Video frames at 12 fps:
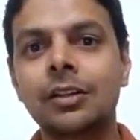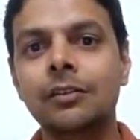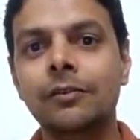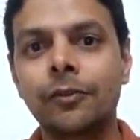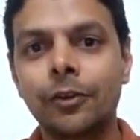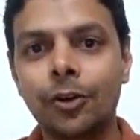
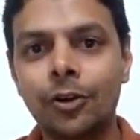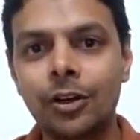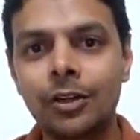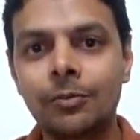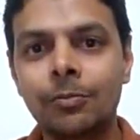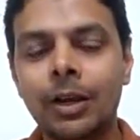
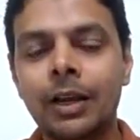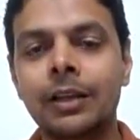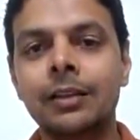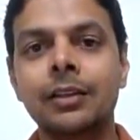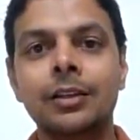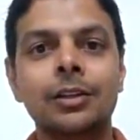fraud
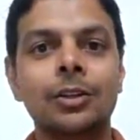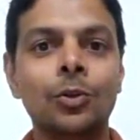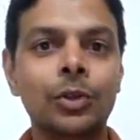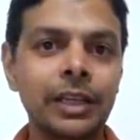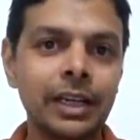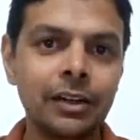by
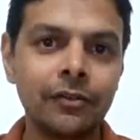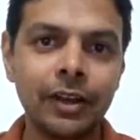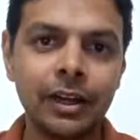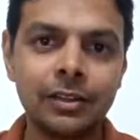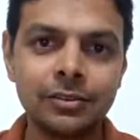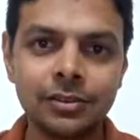looking at
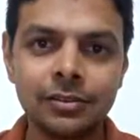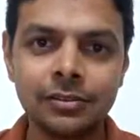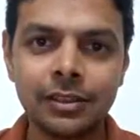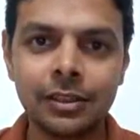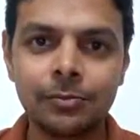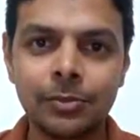financial
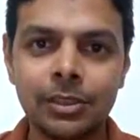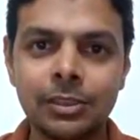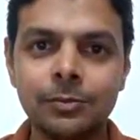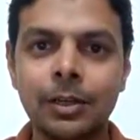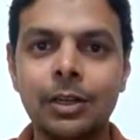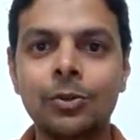statements,
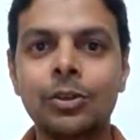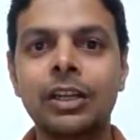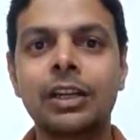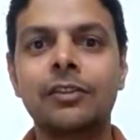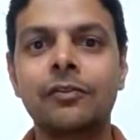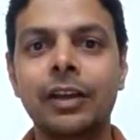by looking
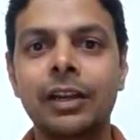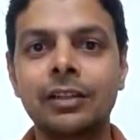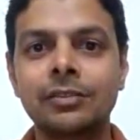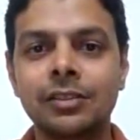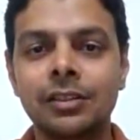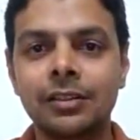at
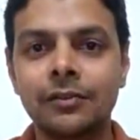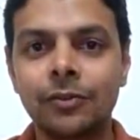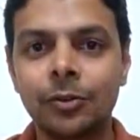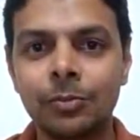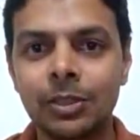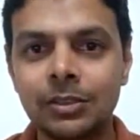financial
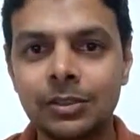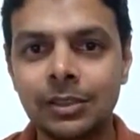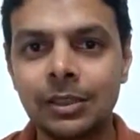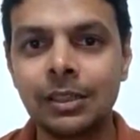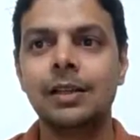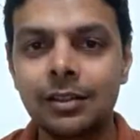information.